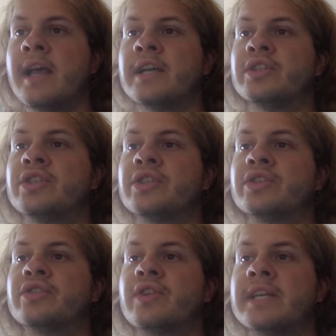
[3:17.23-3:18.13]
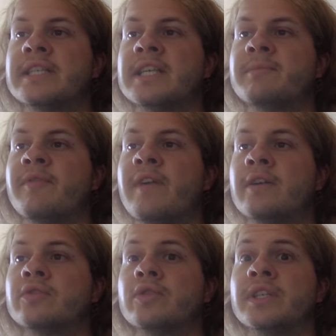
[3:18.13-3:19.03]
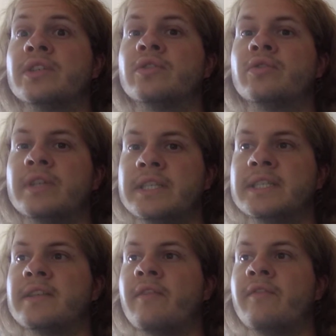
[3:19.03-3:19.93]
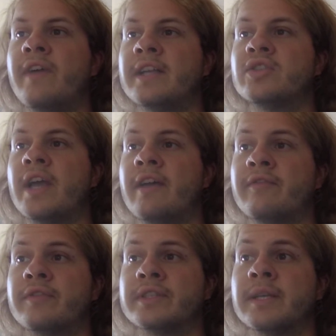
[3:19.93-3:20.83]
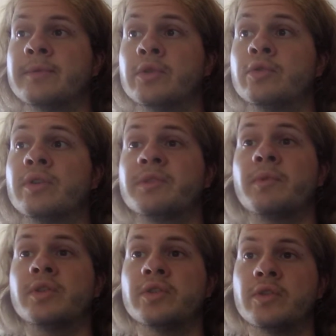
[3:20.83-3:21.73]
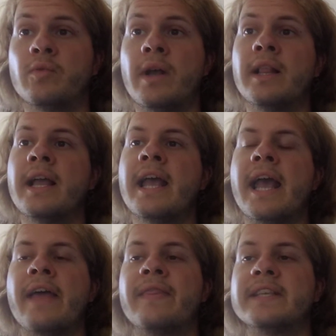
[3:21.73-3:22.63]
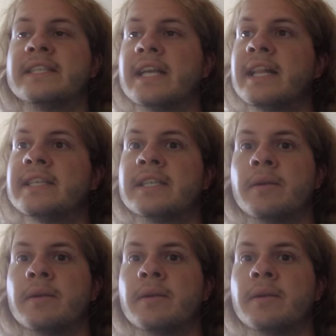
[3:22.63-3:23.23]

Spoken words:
Shear stress has been found to increase VEGF receptor 2 expression as well, and this signal